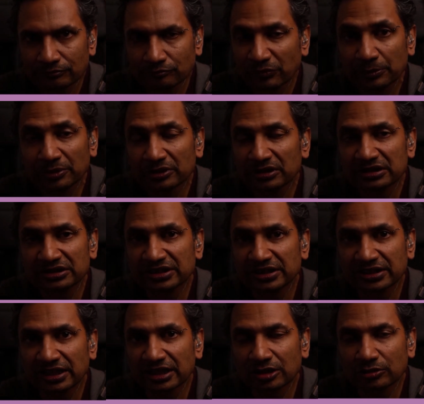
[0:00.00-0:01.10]
People can
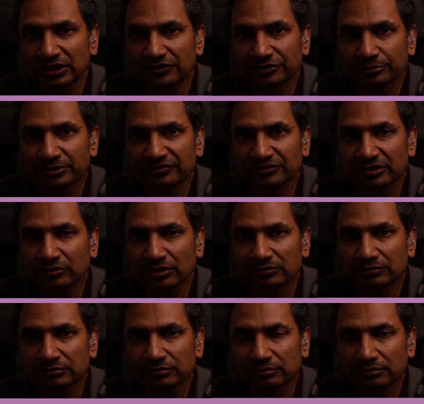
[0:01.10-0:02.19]
take that away from me if they want.
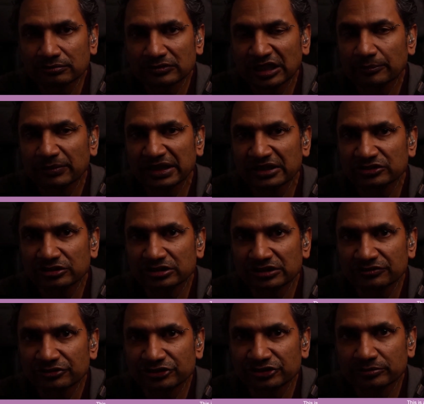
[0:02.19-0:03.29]
It makes no difference